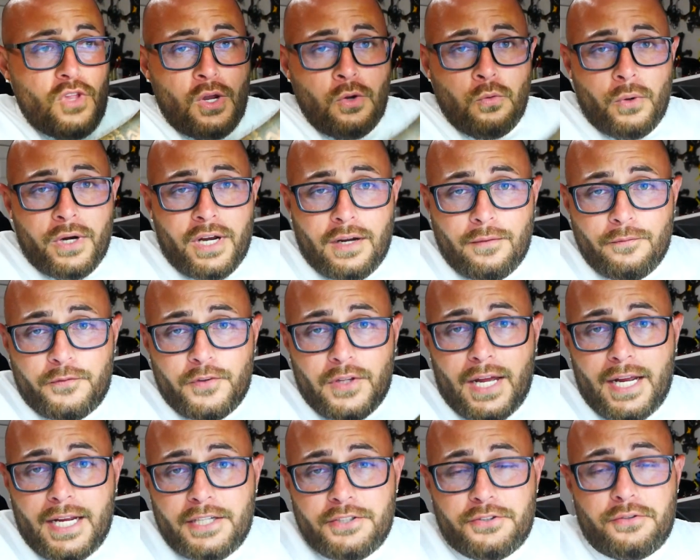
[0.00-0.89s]
when I'm
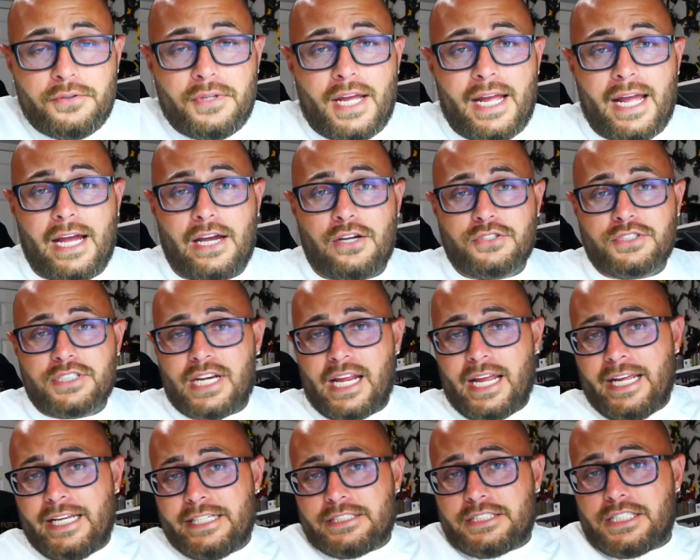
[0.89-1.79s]
flying through the house and
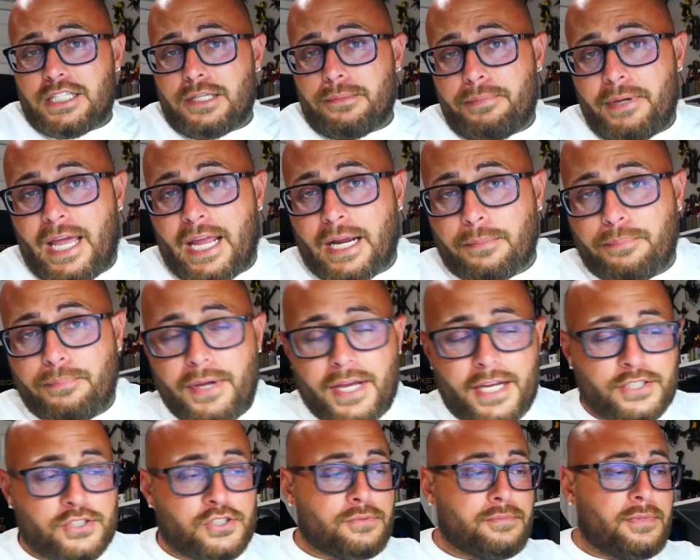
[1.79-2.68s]
I head to the back
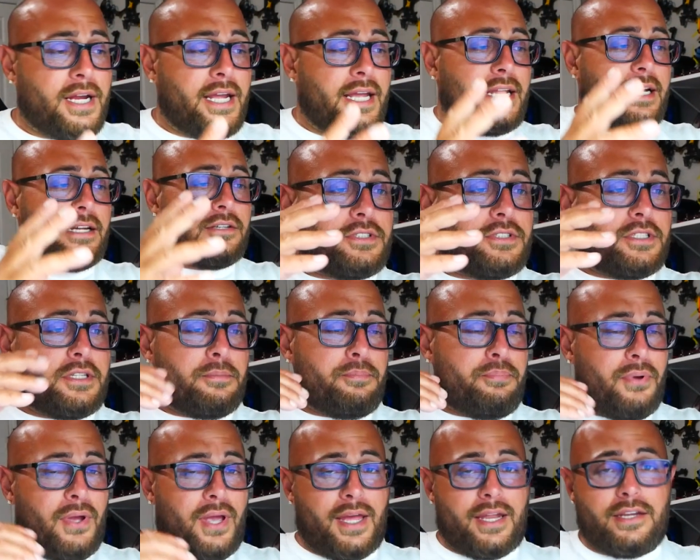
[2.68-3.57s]
bedroom, I head to the
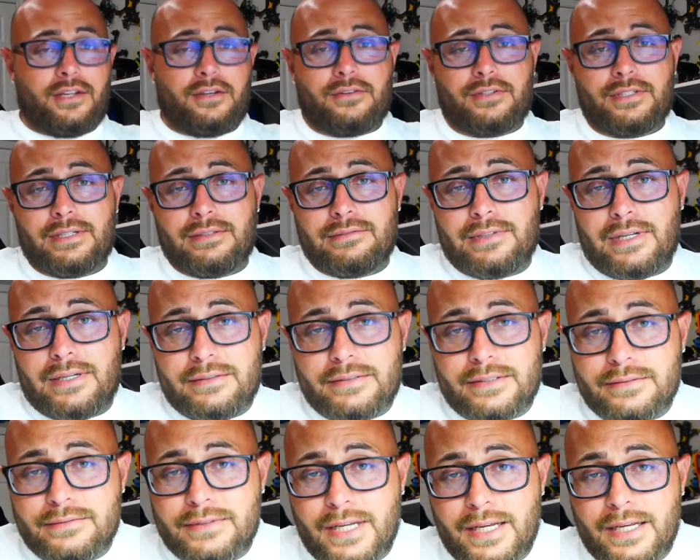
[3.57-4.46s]
patio, and
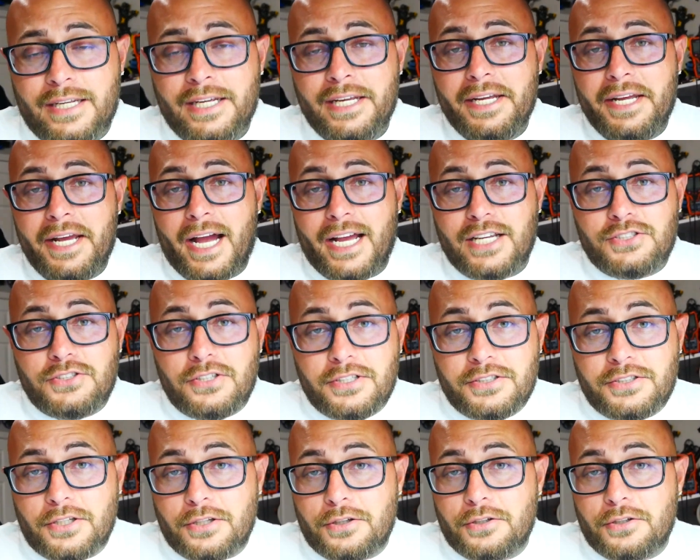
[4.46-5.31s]
I start to